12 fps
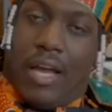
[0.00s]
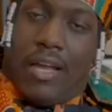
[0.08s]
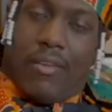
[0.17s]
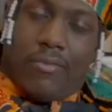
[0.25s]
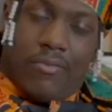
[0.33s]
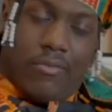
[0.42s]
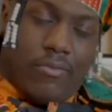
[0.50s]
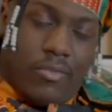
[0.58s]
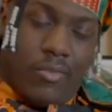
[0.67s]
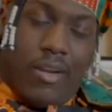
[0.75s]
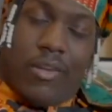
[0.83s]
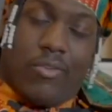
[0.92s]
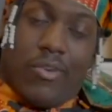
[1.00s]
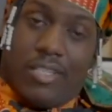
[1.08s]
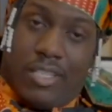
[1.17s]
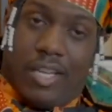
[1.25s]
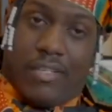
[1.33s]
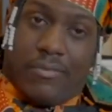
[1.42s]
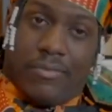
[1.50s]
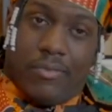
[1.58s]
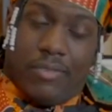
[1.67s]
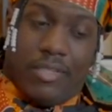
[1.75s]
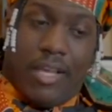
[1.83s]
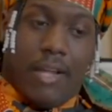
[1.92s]
right. So what I was going to say
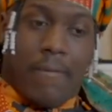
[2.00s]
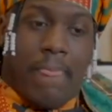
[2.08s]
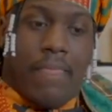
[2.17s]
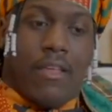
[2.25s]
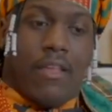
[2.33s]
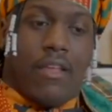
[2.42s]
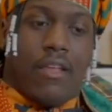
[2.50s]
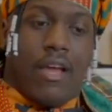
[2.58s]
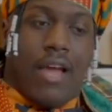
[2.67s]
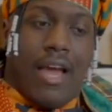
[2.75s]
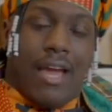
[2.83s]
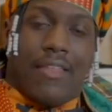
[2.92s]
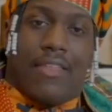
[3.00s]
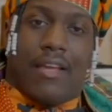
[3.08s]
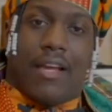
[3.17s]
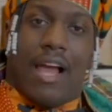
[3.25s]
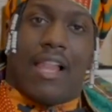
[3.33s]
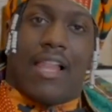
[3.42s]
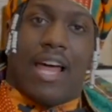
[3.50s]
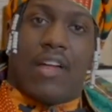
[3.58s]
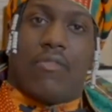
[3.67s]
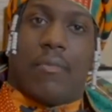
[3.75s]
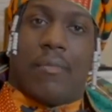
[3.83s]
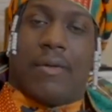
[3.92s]
was that I think a lot of
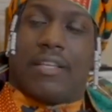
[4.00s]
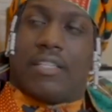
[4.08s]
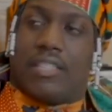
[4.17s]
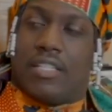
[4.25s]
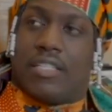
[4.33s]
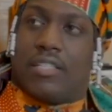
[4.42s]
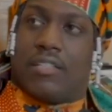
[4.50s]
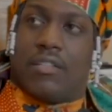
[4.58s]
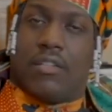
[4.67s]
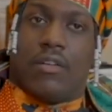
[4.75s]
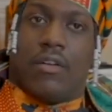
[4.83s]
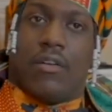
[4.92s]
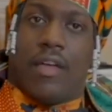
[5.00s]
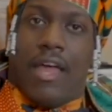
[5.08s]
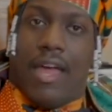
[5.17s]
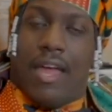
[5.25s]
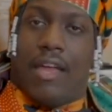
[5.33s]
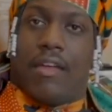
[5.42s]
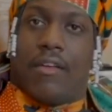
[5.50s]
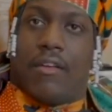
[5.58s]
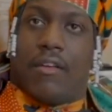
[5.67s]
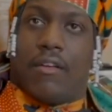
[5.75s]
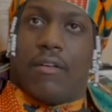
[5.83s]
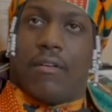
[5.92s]
women make decisions, A,
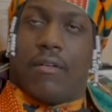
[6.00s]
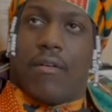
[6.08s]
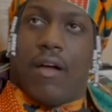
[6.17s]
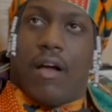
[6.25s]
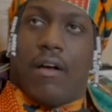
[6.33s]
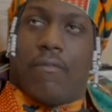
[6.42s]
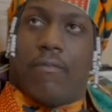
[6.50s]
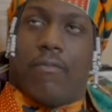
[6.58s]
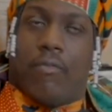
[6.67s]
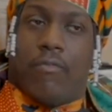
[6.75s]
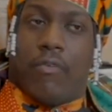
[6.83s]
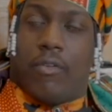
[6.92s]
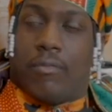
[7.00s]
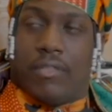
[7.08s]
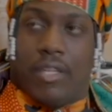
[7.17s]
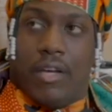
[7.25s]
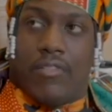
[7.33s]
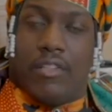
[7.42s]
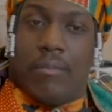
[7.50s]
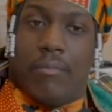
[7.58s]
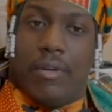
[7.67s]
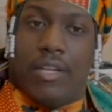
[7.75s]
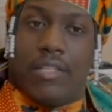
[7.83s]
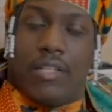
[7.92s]
for themselves, and
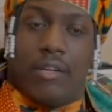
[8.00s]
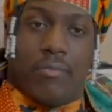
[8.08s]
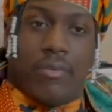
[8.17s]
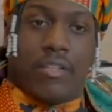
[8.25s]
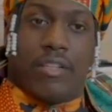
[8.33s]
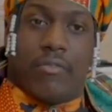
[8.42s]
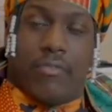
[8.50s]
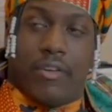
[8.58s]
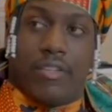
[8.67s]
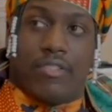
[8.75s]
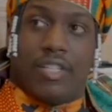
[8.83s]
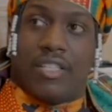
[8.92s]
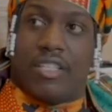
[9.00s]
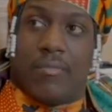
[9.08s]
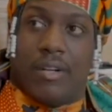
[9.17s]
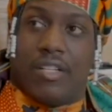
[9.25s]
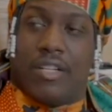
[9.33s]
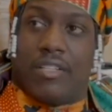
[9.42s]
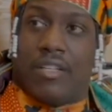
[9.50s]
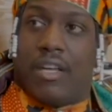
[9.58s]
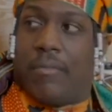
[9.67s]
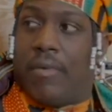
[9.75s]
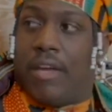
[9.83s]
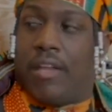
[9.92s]
B, to impress their friends just as much as a
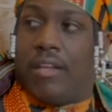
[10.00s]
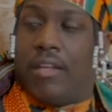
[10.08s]
man.